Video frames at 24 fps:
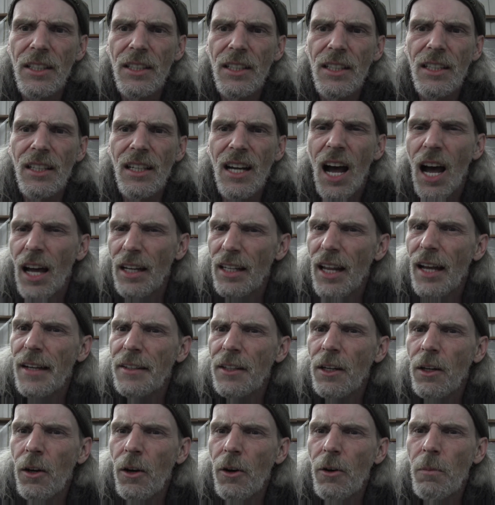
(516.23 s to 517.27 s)
I'd like
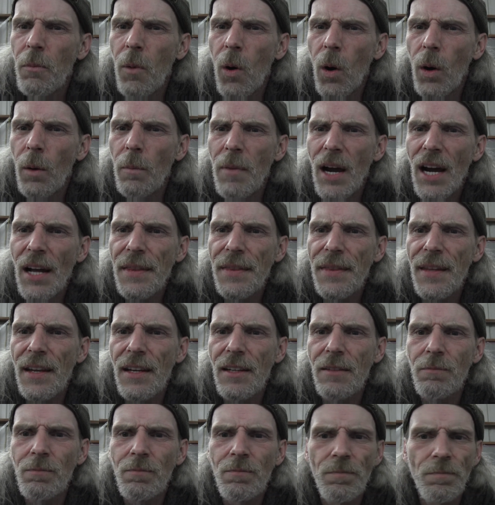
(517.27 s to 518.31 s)
to learn more about them.